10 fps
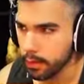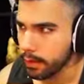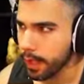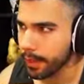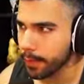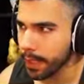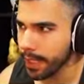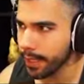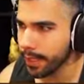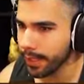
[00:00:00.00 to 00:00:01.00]
Like, but
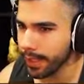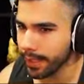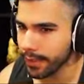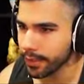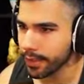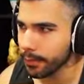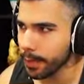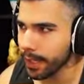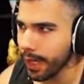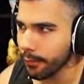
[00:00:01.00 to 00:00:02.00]
it, like, there's gonna
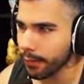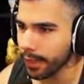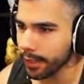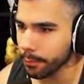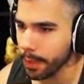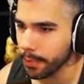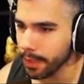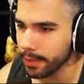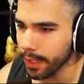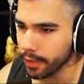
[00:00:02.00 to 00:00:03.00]
be. I feel like
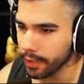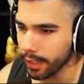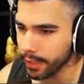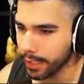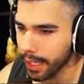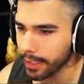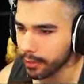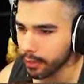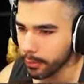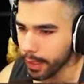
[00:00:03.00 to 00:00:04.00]
PPSH, like the classes
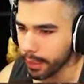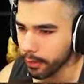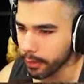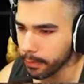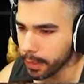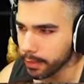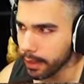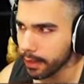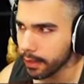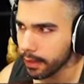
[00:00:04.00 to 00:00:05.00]
you're gonna make are gonna be
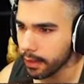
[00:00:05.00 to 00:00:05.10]
insane.